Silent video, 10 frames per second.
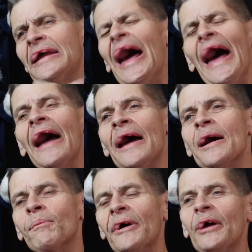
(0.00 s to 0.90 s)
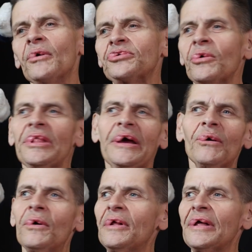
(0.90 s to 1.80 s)
yeah, but it was really
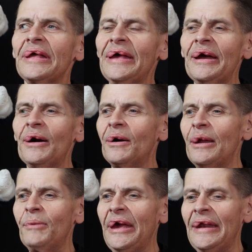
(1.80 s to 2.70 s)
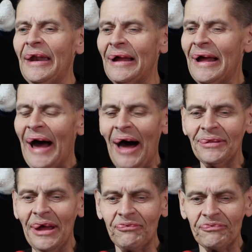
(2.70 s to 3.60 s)
cool. You know what I mean? And
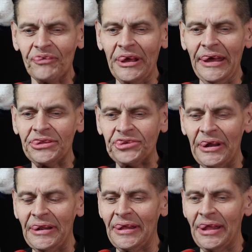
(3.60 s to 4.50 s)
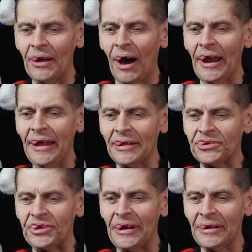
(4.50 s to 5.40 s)
I'll never forget sitting in the
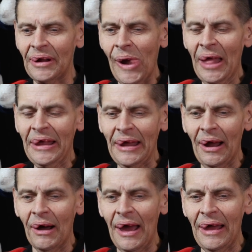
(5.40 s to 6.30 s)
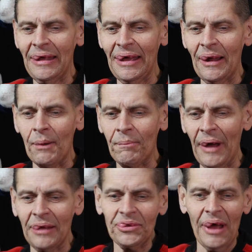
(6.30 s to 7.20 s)
audience and
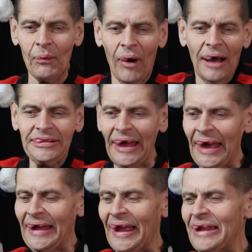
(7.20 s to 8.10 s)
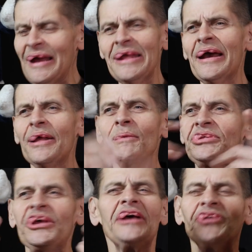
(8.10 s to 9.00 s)
I walked in and
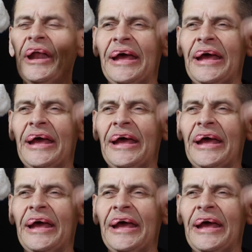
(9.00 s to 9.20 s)
it's easy to